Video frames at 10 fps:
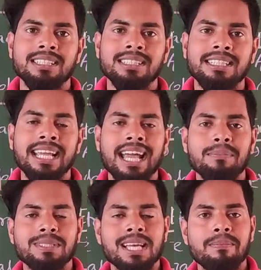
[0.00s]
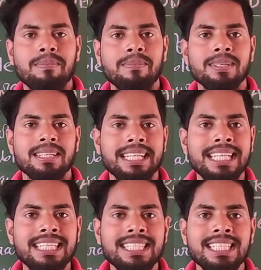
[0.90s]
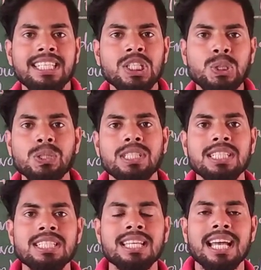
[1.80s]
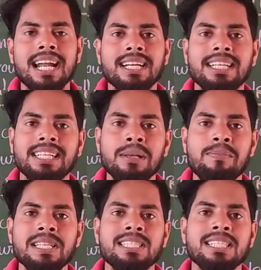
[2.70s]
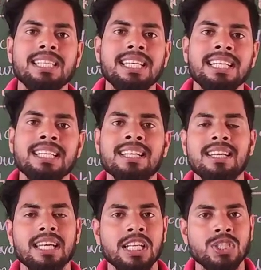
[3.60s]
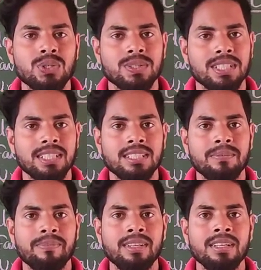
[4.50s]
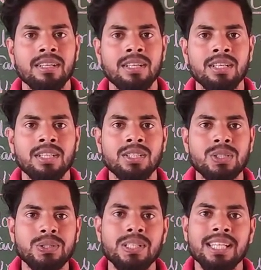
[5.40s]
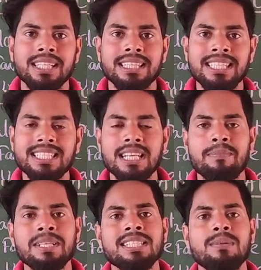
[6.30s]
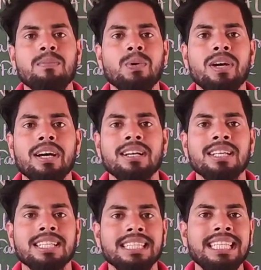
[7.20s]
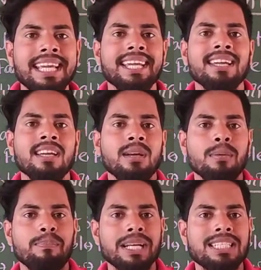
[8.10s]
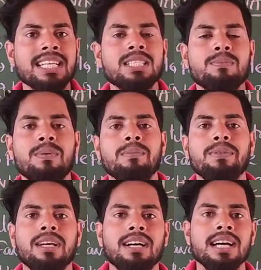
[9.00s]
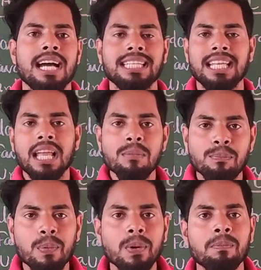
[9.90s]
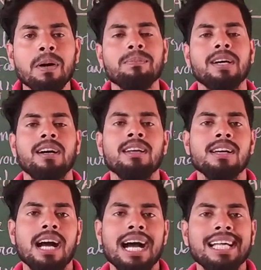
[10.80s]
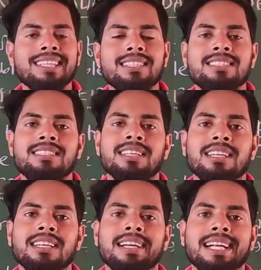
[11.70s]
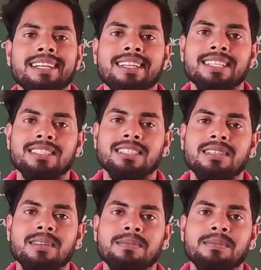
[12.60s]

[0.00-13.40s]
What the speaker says: They have some rich in resources and deficit in resources. So this deficit product they purchase from the either import from the other countries